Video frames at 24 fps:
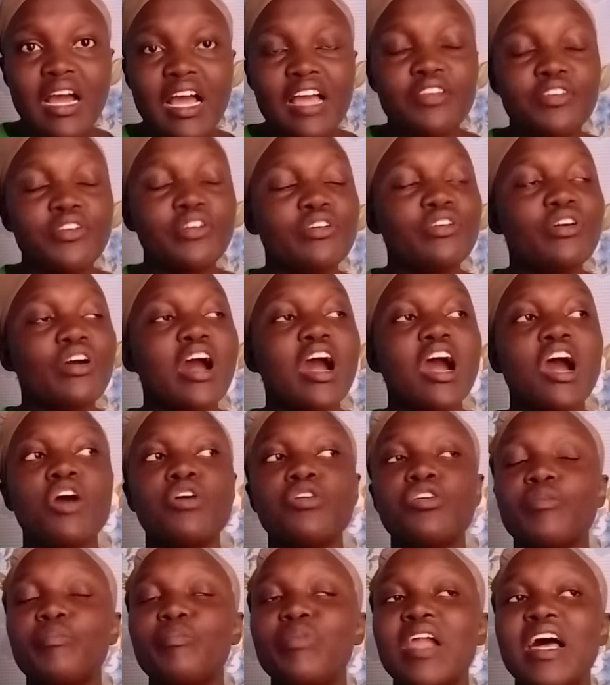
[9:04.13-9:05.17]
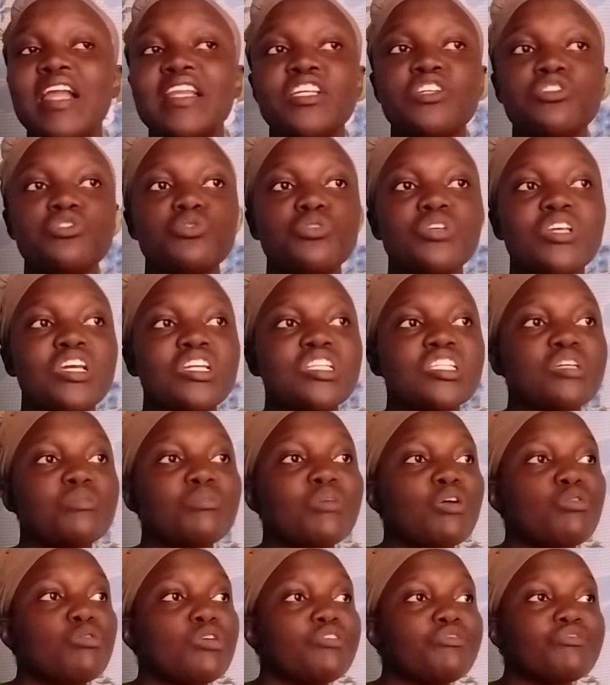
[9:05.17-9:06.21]
I don't know how you're planning to get
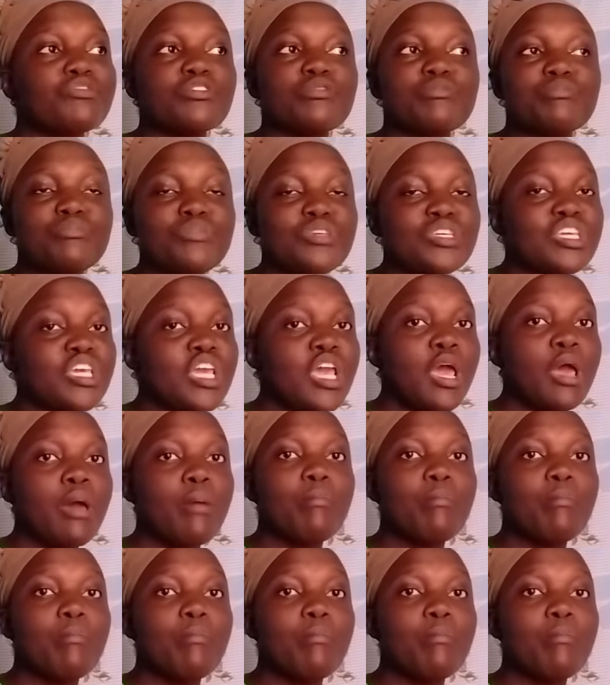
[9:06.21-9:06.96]
him away from me.